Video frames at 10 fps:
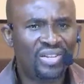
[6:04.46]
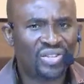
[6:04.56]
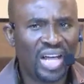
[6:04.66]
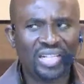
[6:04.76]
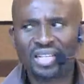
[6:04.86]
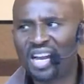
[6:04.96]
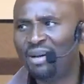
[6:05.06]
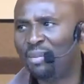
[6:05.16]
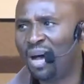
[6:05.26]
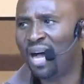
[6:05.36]
Zantala
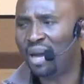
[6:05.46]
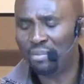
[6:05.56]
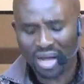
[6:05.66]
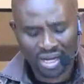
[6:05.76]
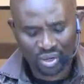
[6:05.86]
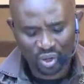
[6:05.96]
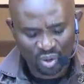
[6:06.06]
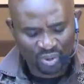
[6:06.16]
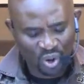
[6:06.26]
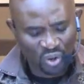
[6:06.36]
Baba man
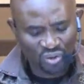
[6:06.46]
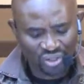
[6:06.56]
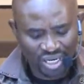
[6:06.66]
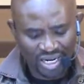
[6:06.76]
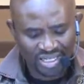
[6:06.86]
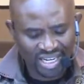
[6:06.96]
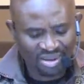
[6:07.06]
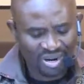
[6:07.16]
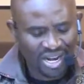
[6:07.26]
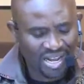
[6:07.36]
kolobro
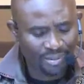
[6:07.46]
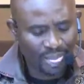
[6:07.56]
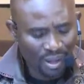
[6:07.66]
Sentelebre.